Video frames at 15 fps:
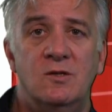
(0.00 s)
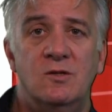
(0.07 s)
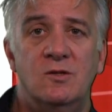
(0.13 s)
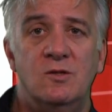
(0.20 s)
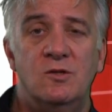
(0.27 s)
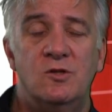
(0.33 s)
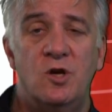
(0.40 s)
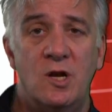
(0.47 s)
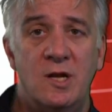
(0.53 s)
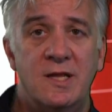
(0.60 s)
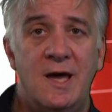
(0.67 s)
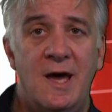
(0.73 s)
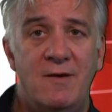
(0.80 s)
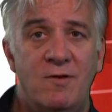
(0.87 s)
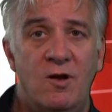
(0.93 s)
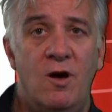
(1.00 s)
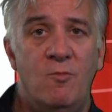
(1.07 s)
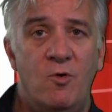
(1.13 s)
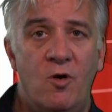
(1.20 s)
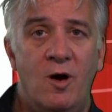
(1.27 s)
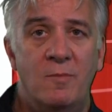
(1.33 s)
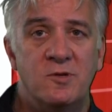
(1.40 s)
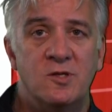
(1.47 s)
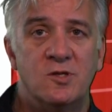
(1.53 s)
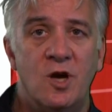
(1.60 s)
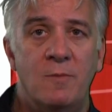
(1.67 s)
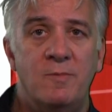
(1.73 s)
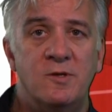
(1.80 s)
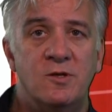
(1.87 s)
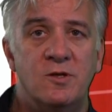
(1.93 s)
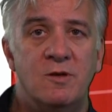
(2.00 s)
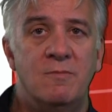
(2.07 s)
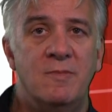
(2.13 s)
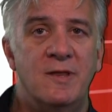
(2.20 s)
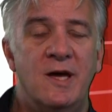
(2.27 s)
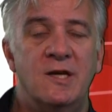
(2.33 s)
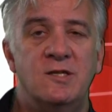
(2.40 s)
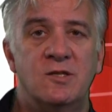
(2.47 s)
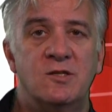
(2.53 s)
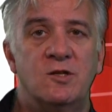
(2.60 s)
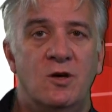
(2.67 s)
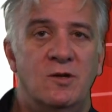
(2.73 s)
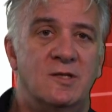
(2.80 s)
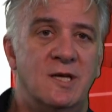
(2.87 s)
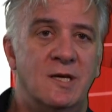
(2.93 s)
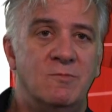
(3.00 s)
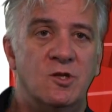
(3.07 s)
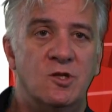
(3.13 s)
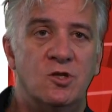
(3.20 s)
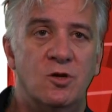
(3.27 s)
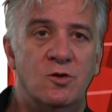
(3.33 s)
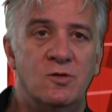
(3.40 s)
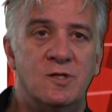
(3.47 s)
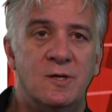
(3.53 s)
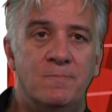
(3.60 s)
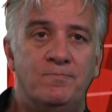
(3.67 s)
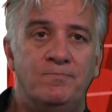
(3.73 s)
Certainly they have a lot more options open to them, but they just don't seem to choose them.